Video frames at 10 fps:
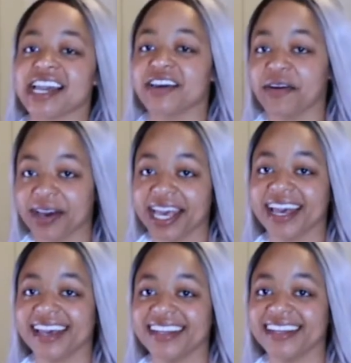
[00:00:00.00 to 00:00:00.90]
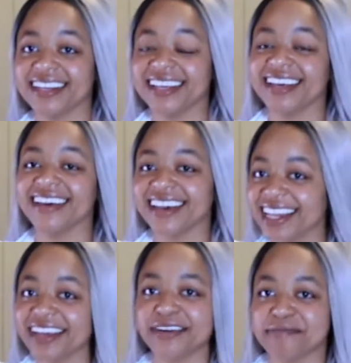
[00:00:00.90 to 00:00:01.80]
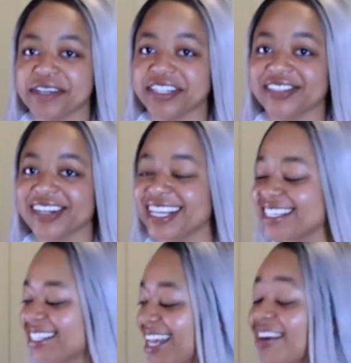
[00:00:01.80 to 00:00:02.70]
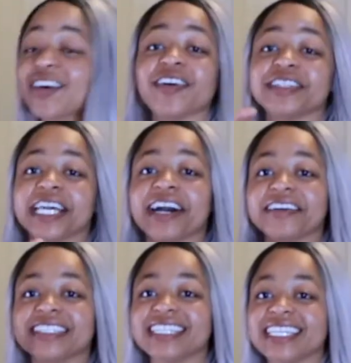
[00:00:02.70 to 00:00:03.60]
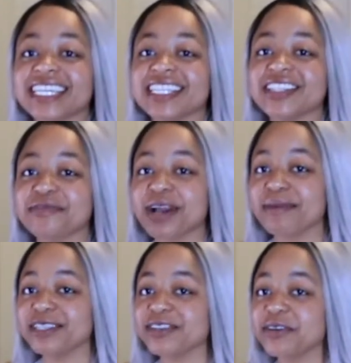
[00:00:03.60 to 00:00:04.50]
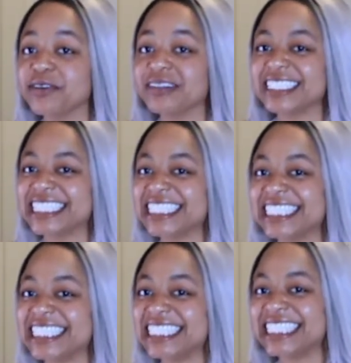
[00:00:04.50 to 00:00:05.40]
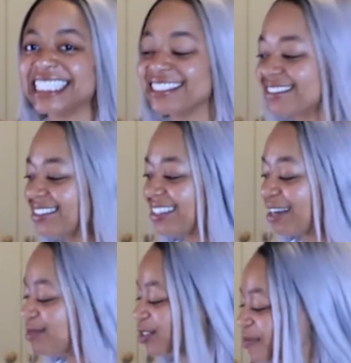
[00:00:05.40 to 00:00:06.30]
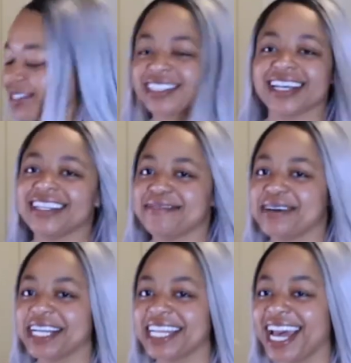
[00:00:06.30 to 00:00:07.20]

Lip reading: go ahead and get on Pinterest and go down the rabbit hole. I'm super excited about it,